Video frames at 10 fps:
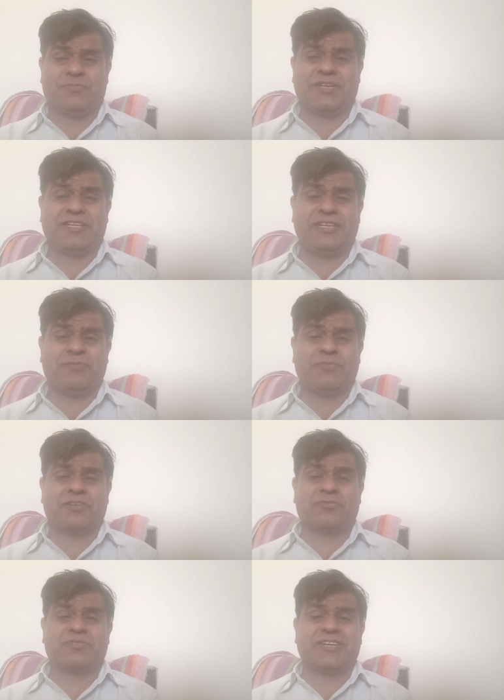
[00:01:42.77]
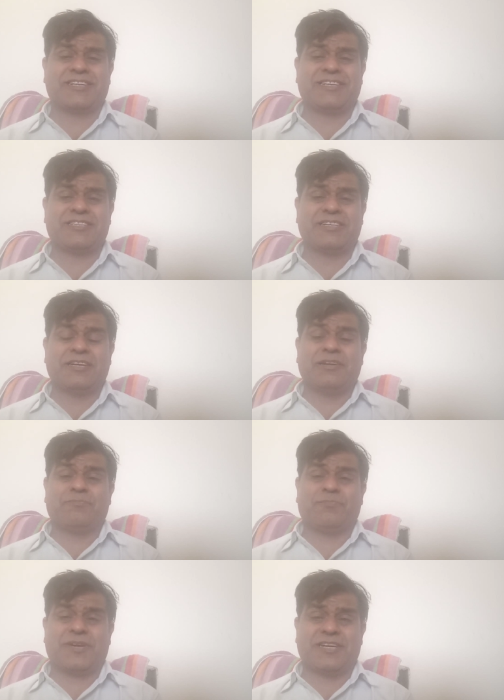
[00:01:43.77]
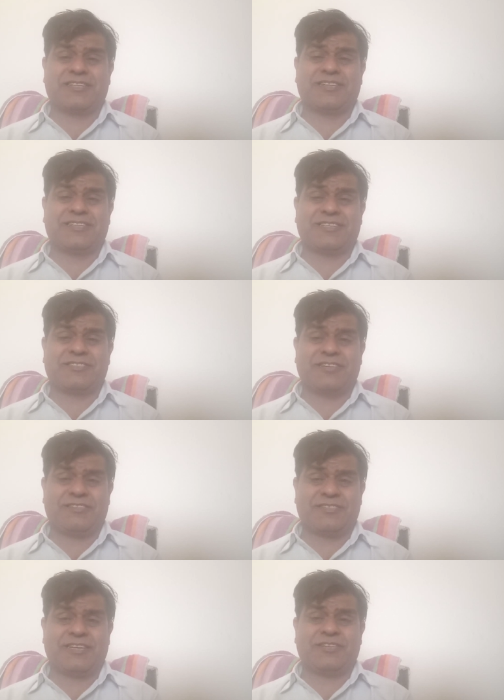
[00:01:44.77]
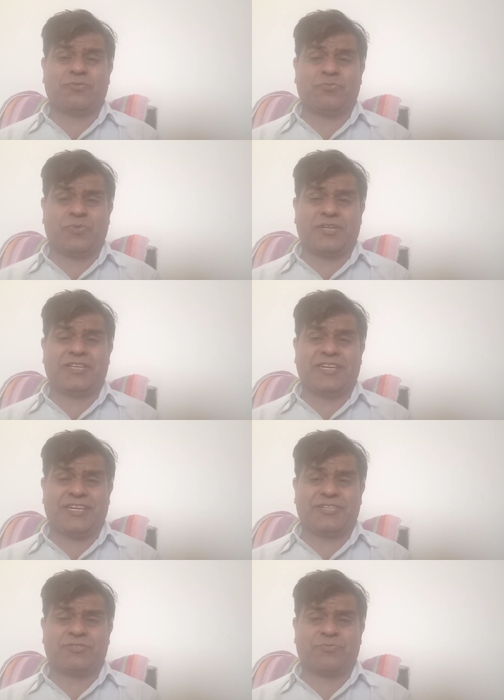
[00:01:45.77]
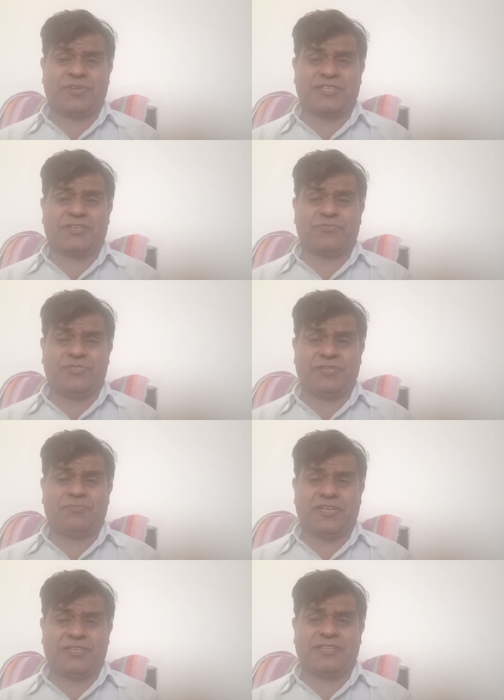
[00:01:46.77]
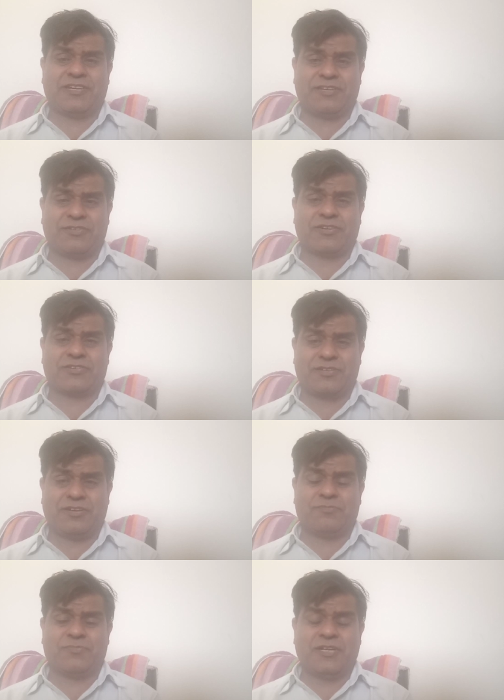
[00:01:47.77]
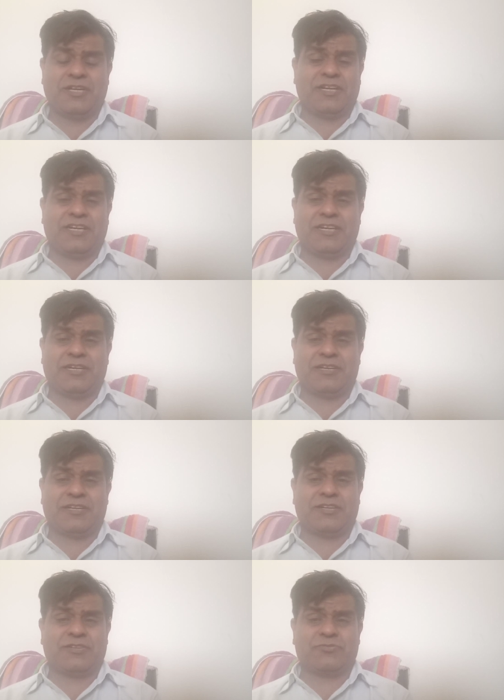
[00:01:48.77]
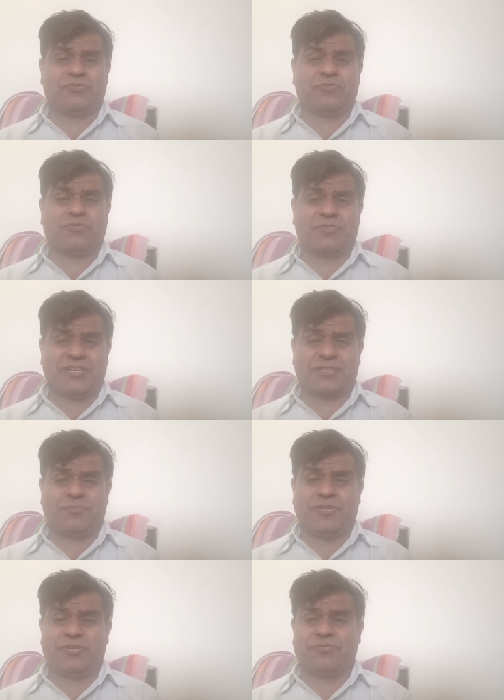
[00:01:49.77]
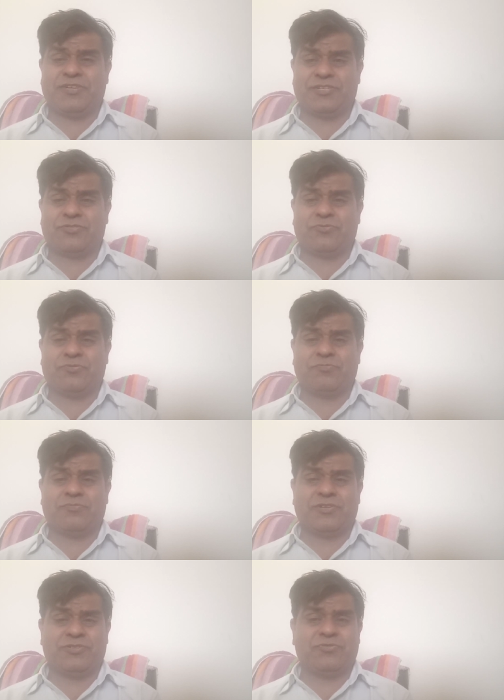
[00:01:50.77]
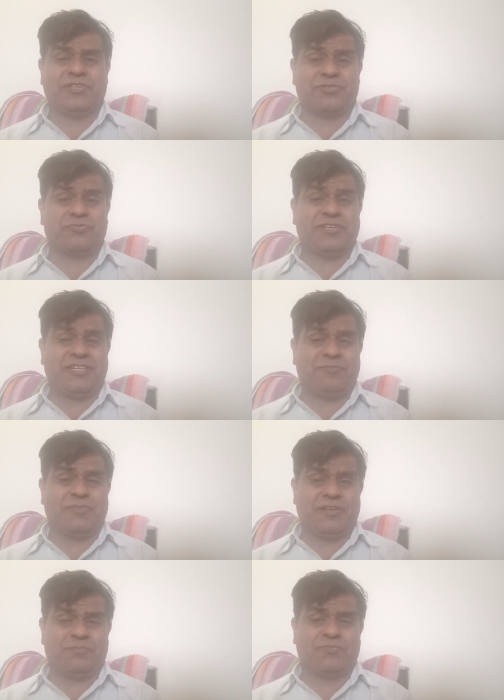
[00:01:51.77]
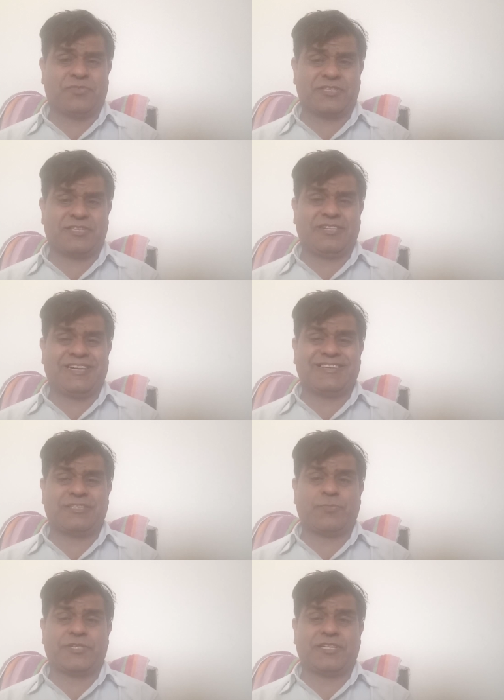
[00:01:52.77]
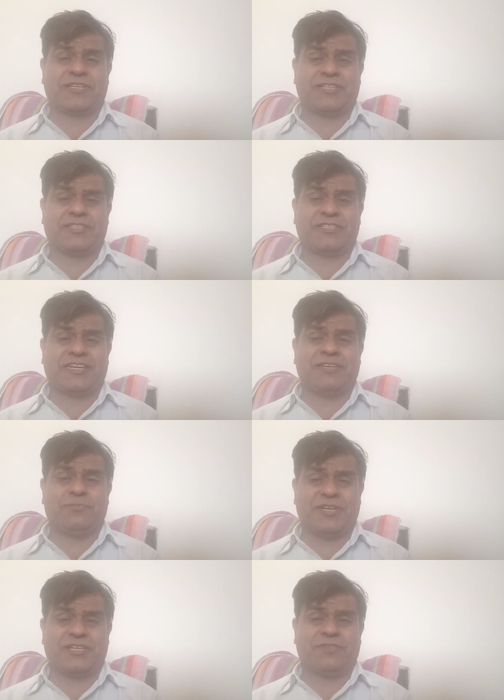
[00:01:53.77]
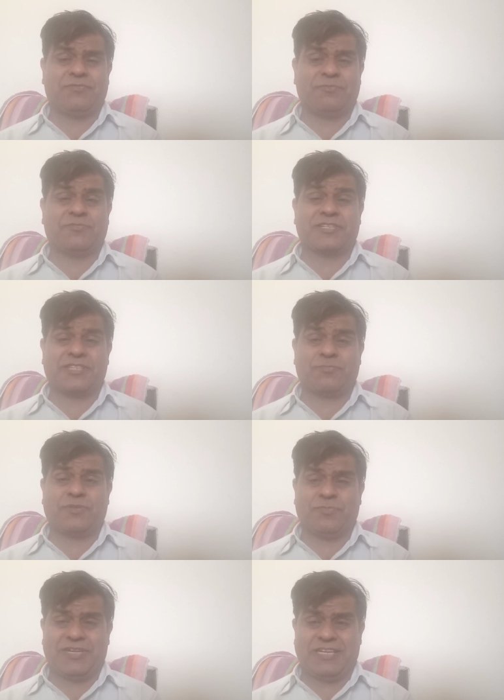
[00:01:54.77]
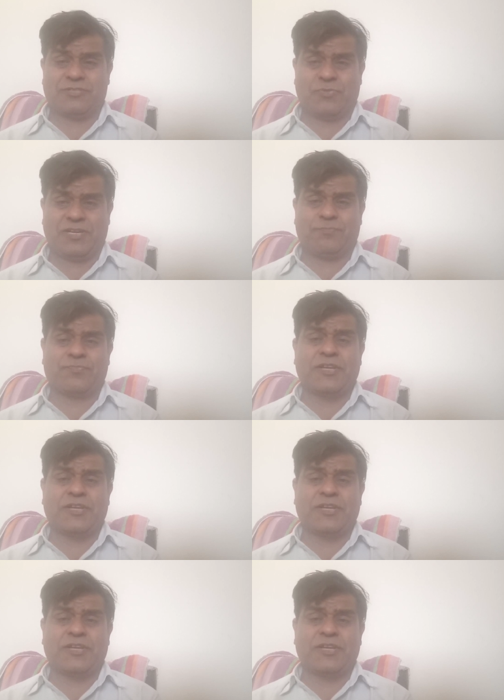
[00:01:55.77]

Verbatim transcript: My email contact is parkconsultant one at rate of gmail dot com, and uh, to contact me you need to you need to email me first, then special cases I may give them WhatsApp number as well.